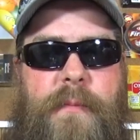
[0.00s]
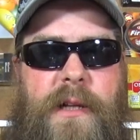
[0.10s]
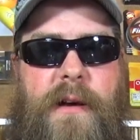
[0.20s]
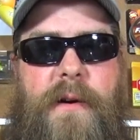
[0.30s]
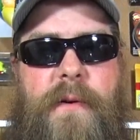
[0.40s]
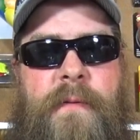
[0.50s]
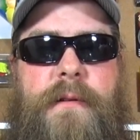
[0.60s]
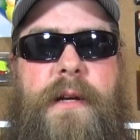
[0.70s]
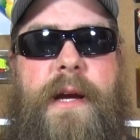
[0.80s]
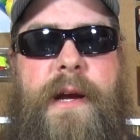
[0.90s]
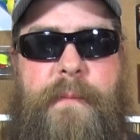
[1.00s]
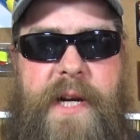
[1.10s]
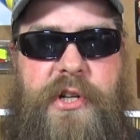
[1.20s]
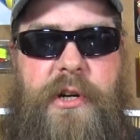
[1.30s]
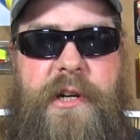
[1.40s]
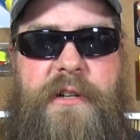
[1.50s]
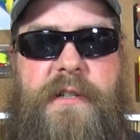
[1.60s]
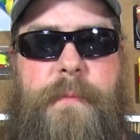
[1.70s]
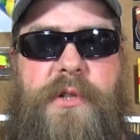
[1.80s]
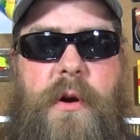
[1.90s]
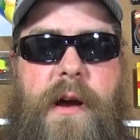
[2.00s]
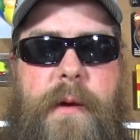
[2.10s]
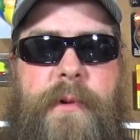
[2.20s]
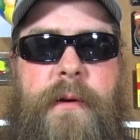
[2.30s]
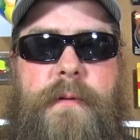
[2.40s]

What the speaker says: below, and make sure you're subscribed.